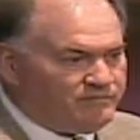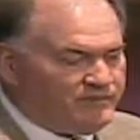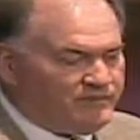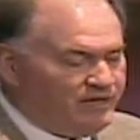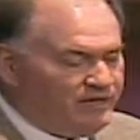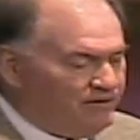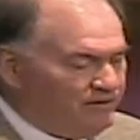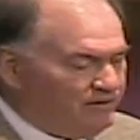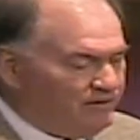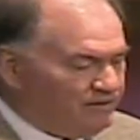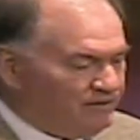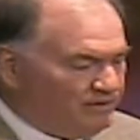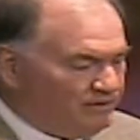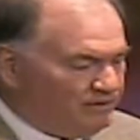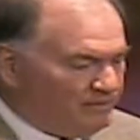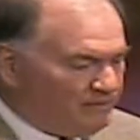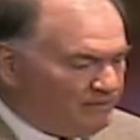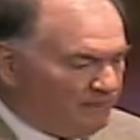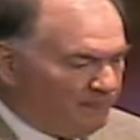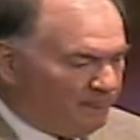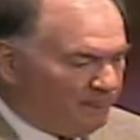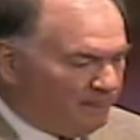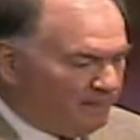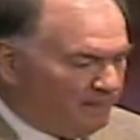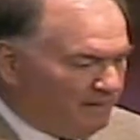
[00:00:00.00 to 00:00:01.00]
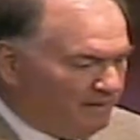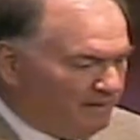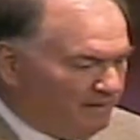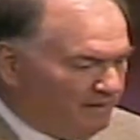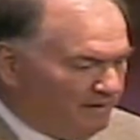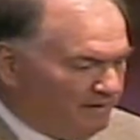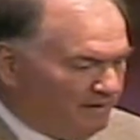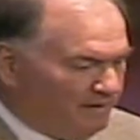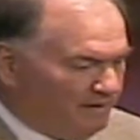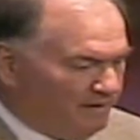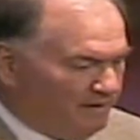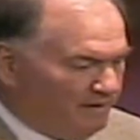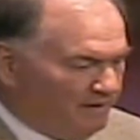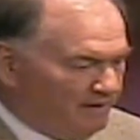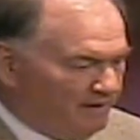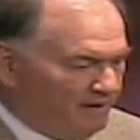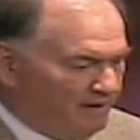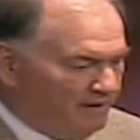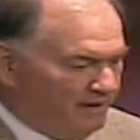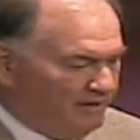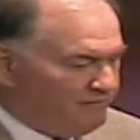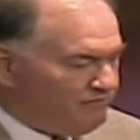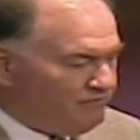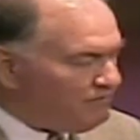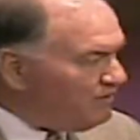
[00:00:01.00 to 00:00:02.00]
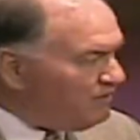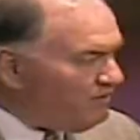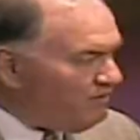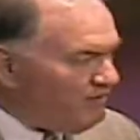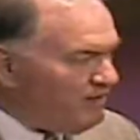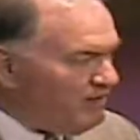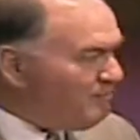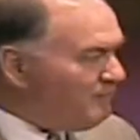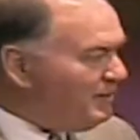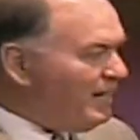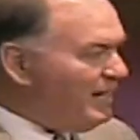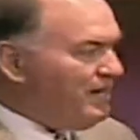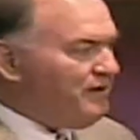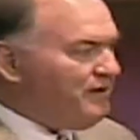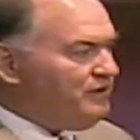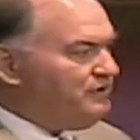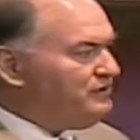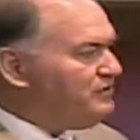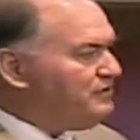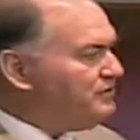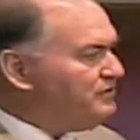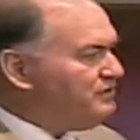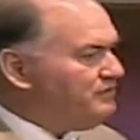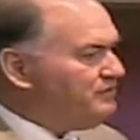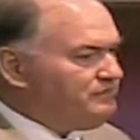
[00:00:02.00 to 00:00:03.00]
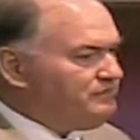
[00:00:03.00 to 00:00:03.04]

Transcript: Now, if none of that matters,